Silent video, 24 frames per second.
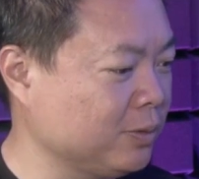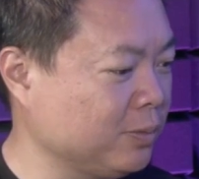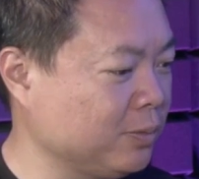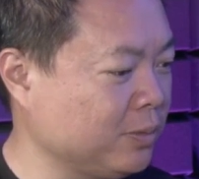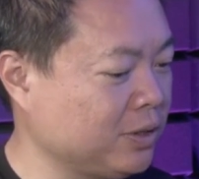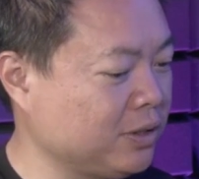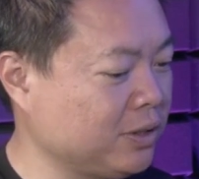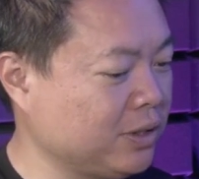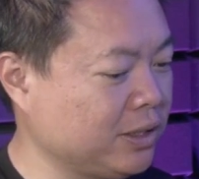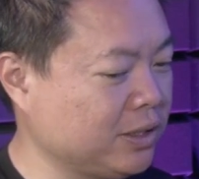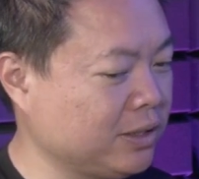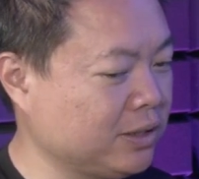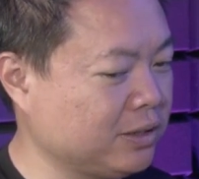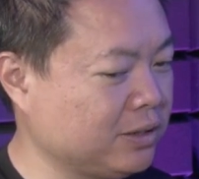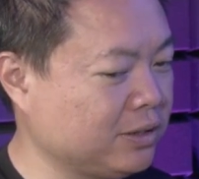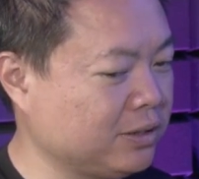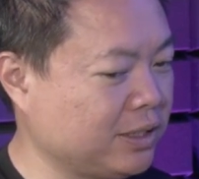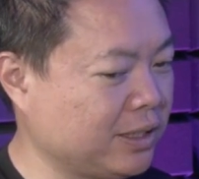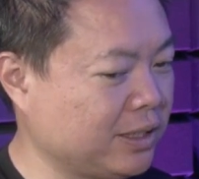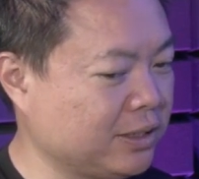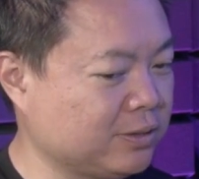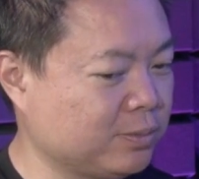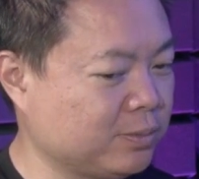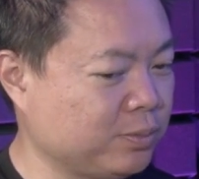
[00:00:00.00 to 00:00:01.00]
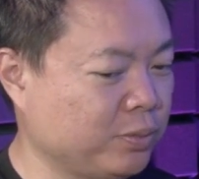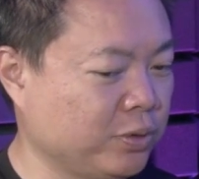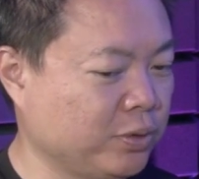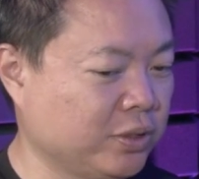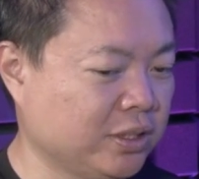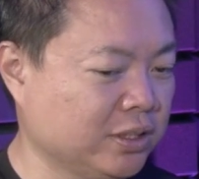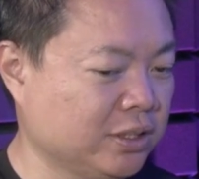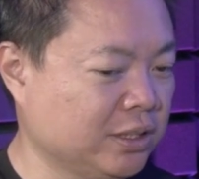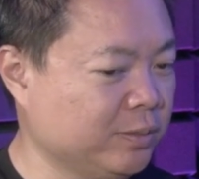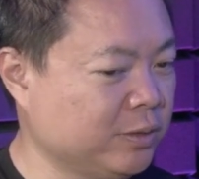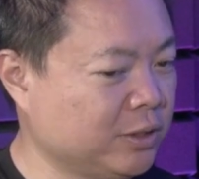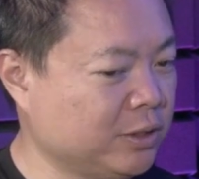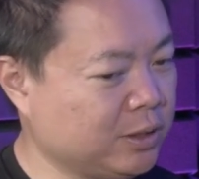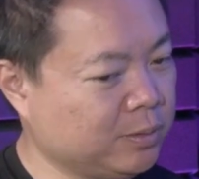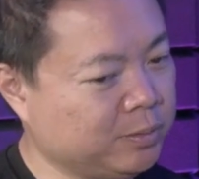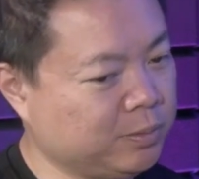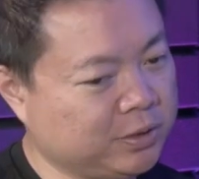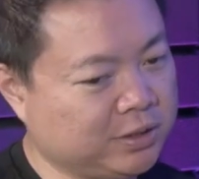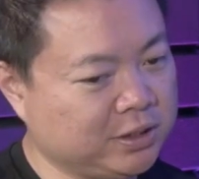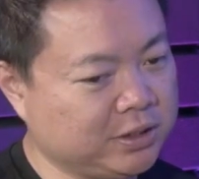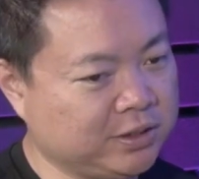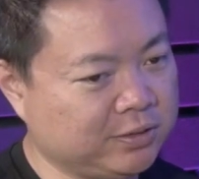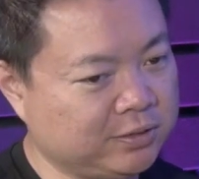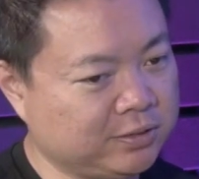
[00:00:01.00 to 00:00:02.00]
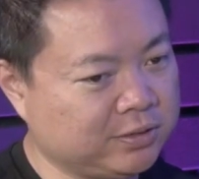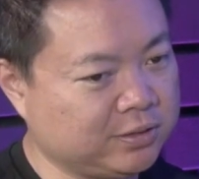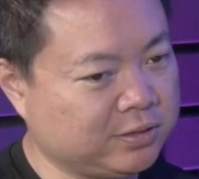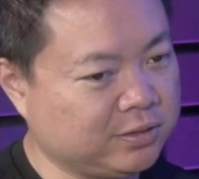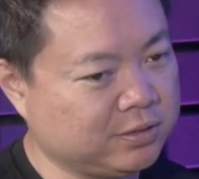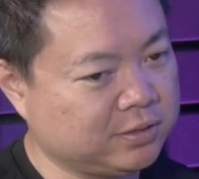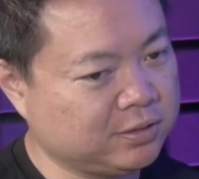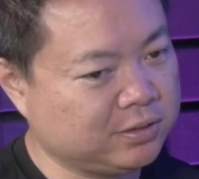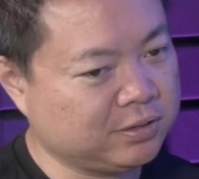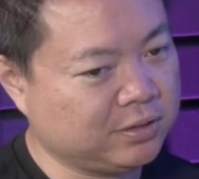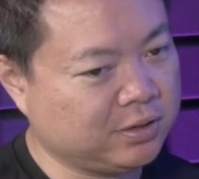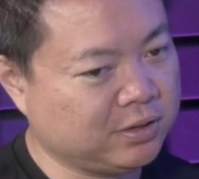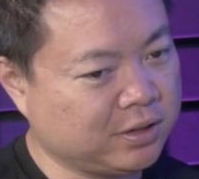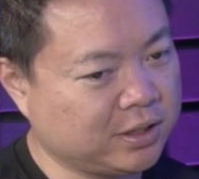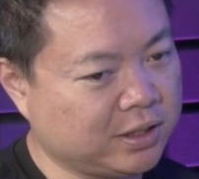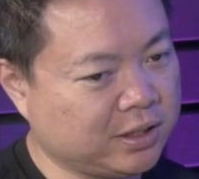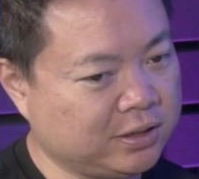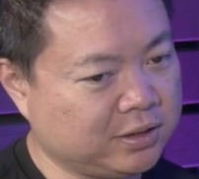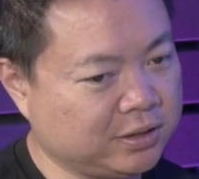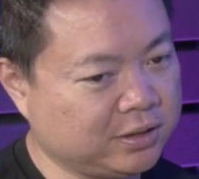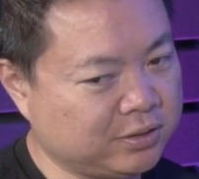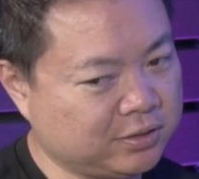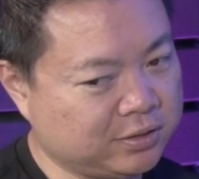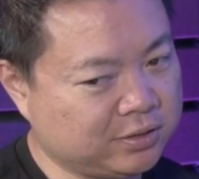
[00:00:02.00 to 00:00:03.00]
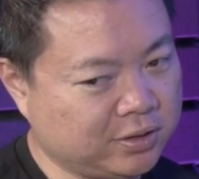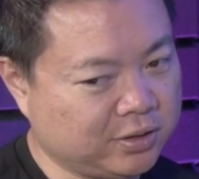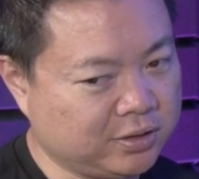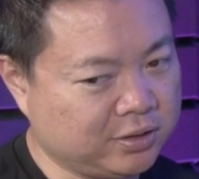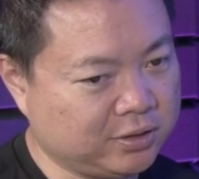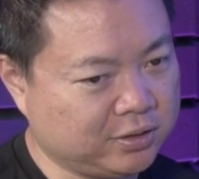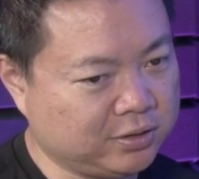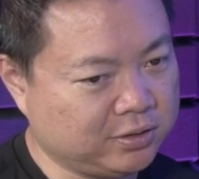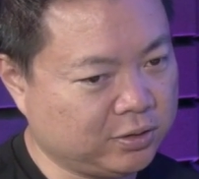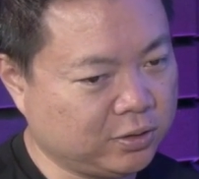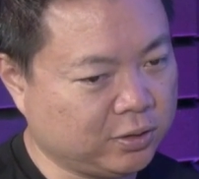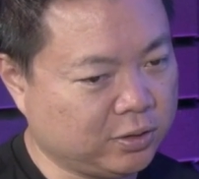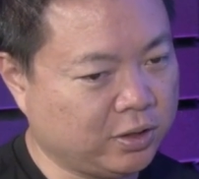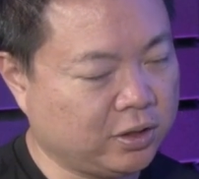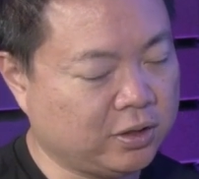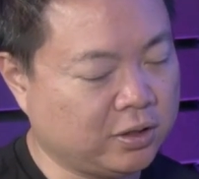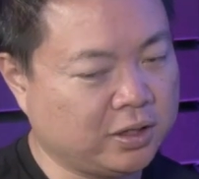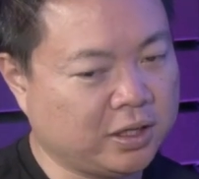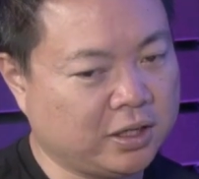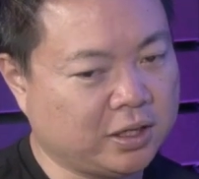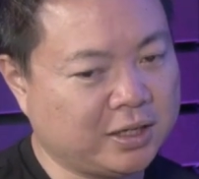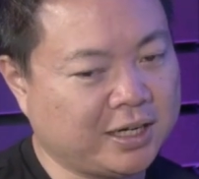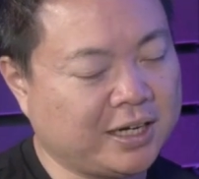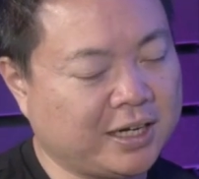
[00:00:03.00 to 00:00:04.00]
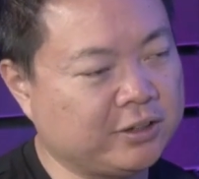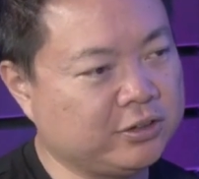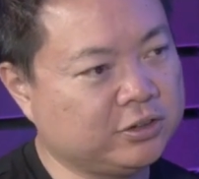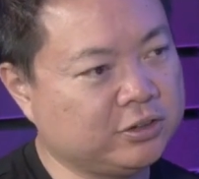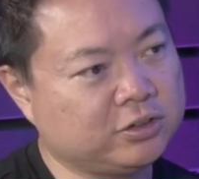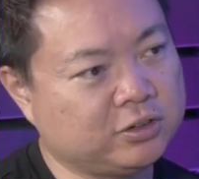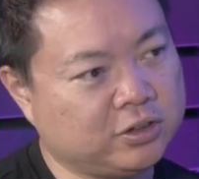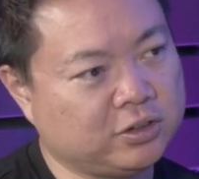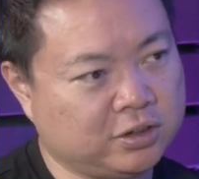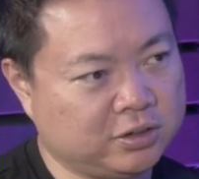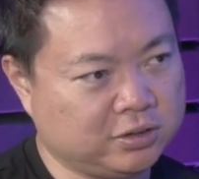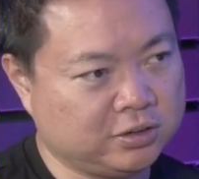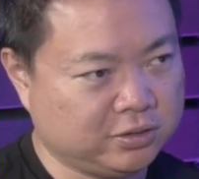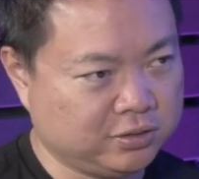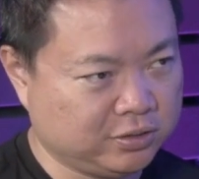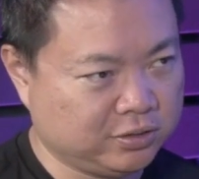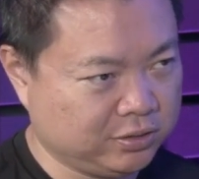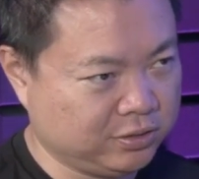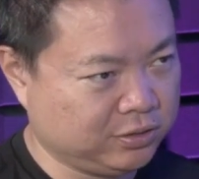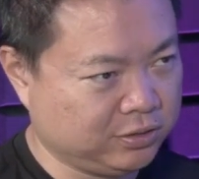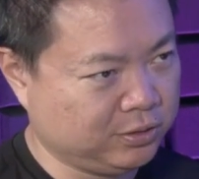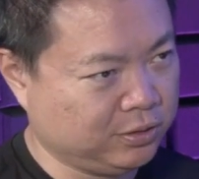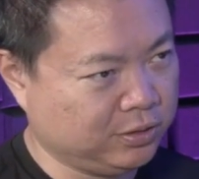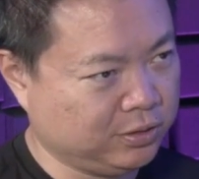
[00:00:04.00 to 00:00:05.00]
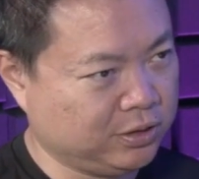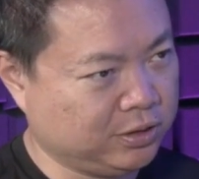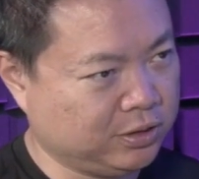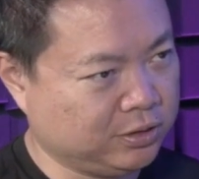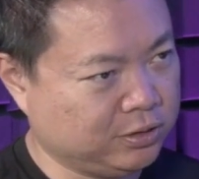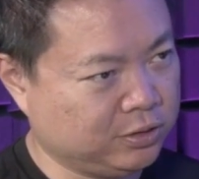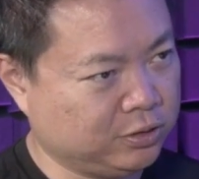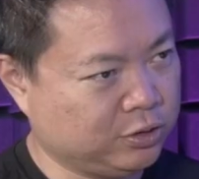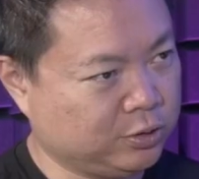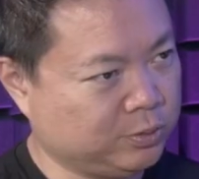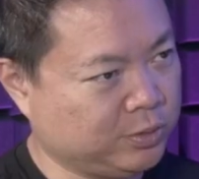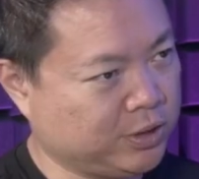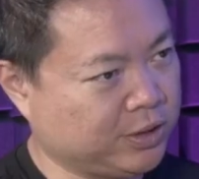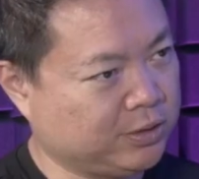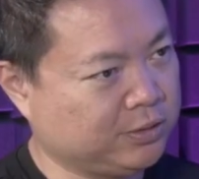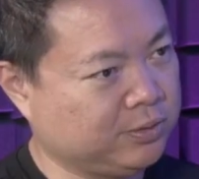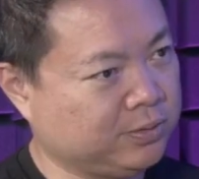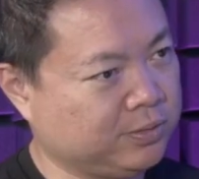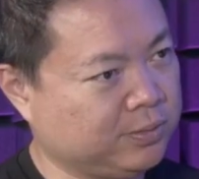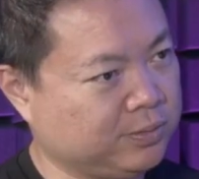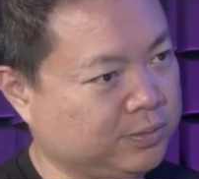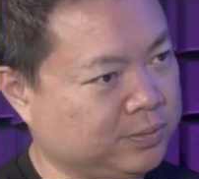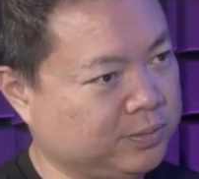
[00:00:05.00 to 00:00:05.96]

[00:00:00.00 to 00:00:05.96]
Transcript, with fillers: someone like that's putting limiting beliefs on how to get started or on, on how to start a YouTube channel?